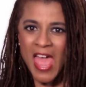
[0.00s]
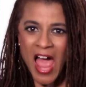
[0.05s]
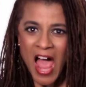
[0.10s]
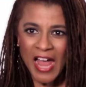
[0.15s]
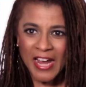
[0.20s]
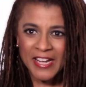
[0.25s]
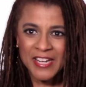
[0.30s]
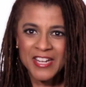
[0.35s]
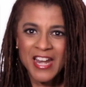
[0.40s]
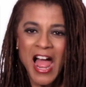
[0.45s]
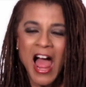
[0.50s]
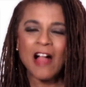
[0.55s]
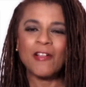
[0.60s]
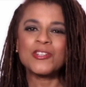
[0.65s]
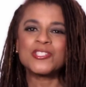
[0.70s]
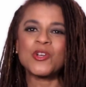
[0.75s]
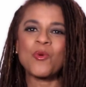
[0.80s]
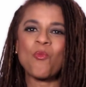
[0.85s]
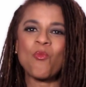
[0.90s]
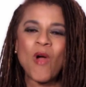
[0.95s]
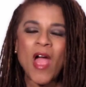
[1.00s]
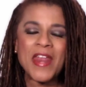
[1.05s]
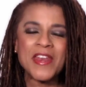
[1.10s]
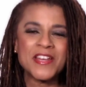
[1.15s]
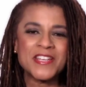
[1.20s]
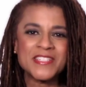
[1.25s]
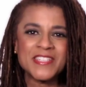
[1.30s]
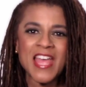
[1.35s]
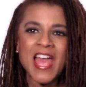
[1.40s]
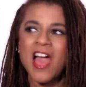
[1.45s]
acknowledge and write
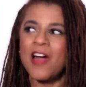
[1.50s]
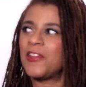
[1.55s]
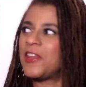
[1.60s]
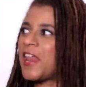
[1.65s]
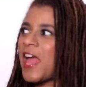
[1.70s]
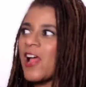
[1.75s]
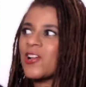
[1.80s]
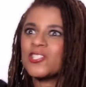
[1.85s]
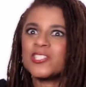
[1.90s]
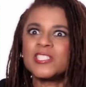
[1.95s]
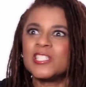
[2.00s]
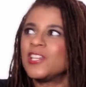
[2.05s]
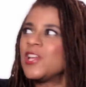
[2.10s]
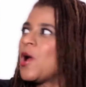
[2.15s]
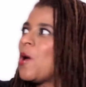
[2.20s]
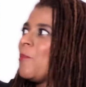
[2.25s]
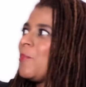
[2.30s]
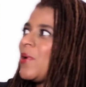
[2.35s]
it down and actually